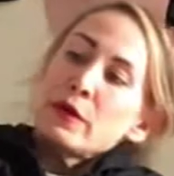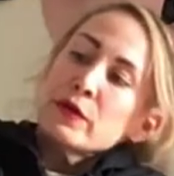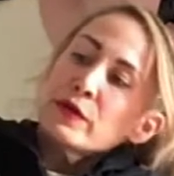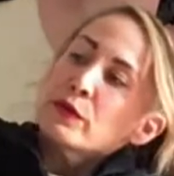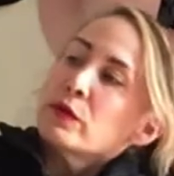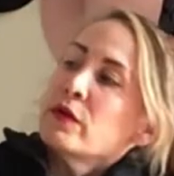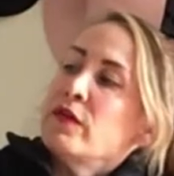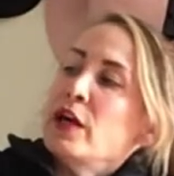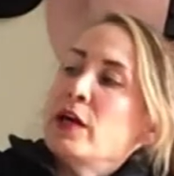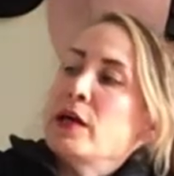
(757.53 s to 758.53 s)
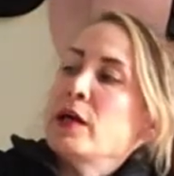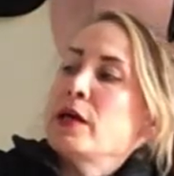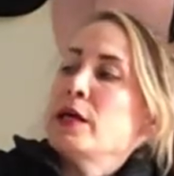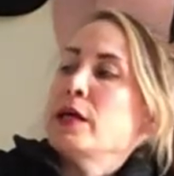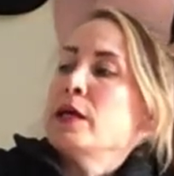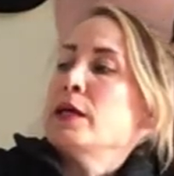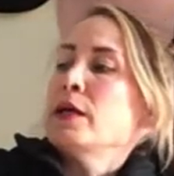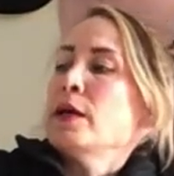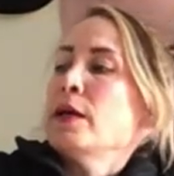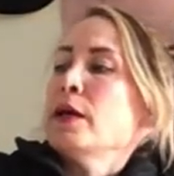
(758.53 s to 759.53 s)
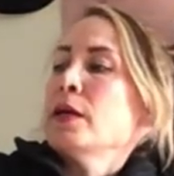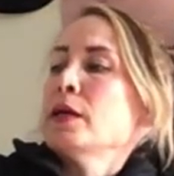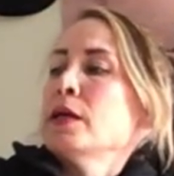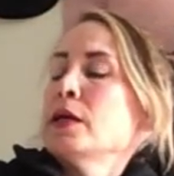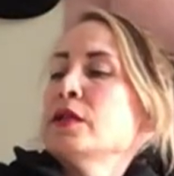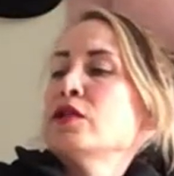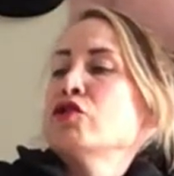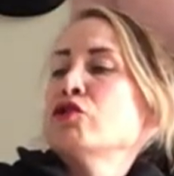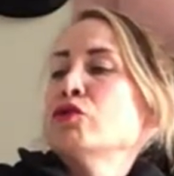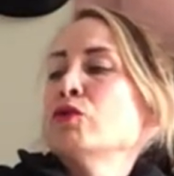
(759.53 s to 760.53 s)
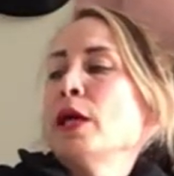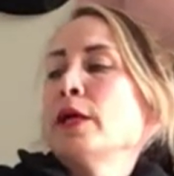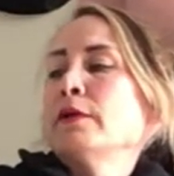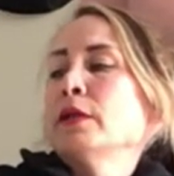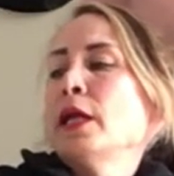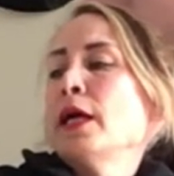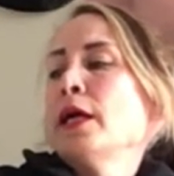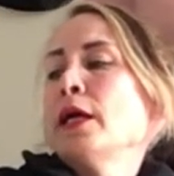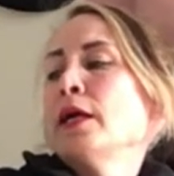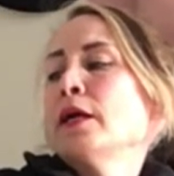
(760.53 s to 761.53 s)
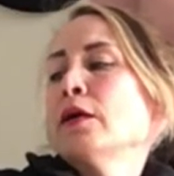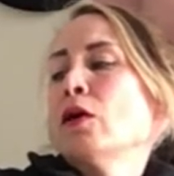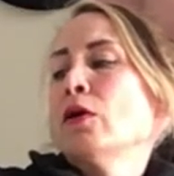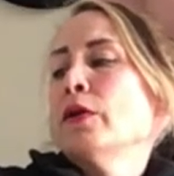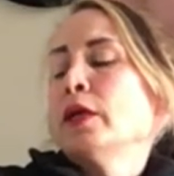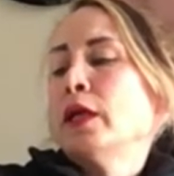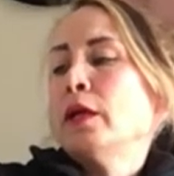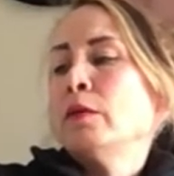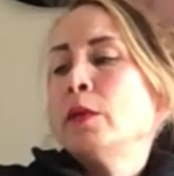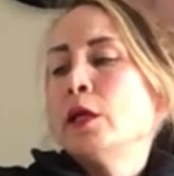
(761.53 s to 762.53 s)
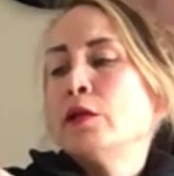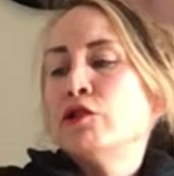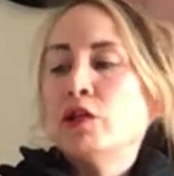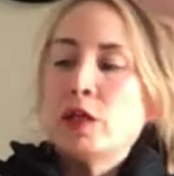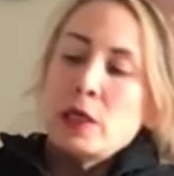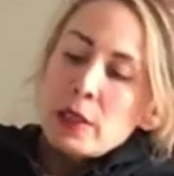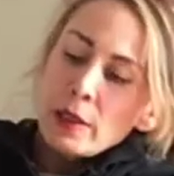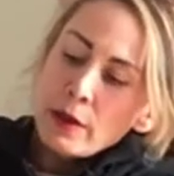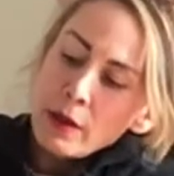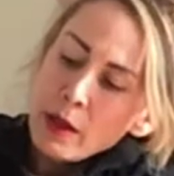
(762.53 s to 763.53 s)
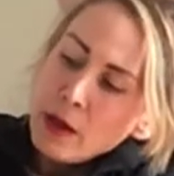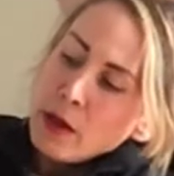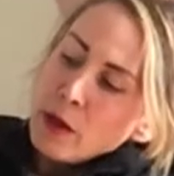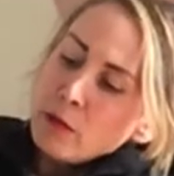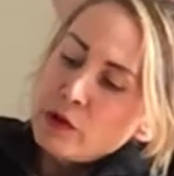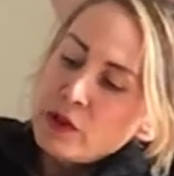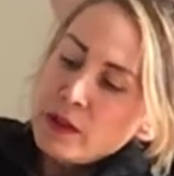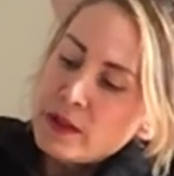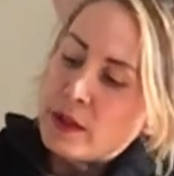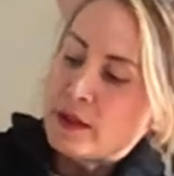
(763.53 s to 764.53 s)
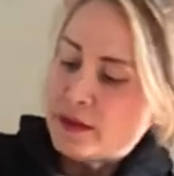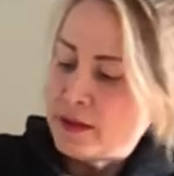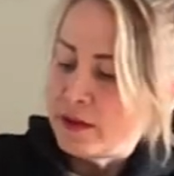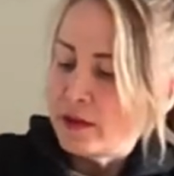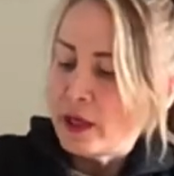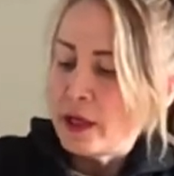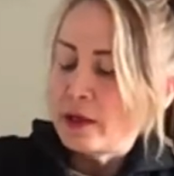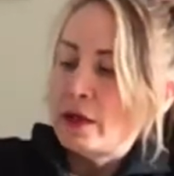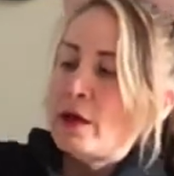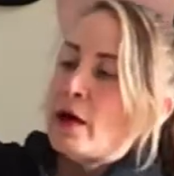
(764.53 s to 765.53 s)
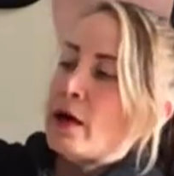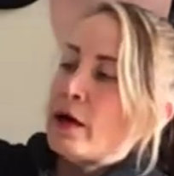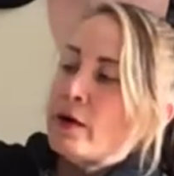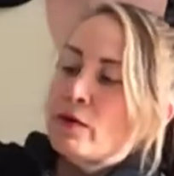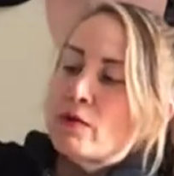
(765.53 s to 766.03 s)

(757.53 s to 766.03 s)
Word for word: they're sort of a straight leg called the Kimmy jean which is a slightly higher